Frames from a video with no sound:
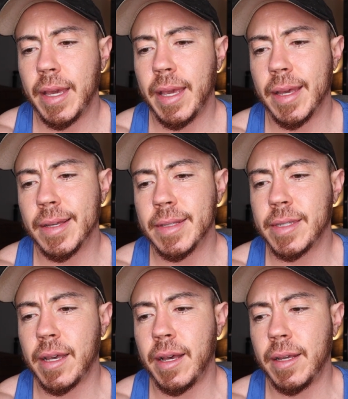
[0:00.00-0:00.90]
and
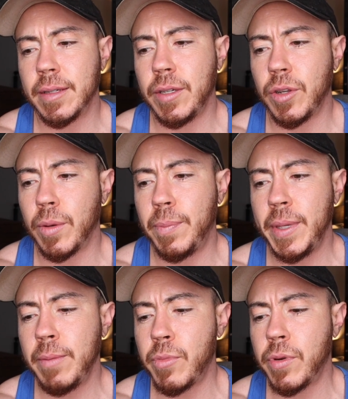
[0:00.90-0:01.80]

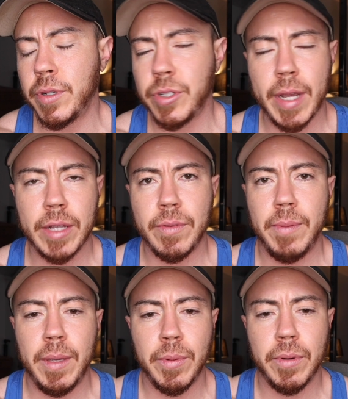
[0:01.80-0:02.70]
being more direct with
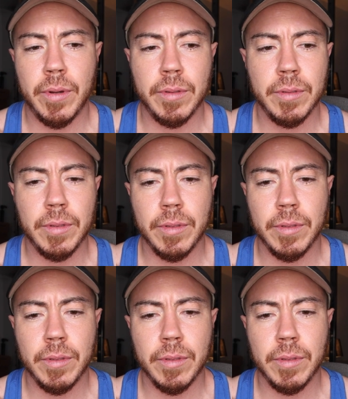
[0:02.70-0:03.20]
people.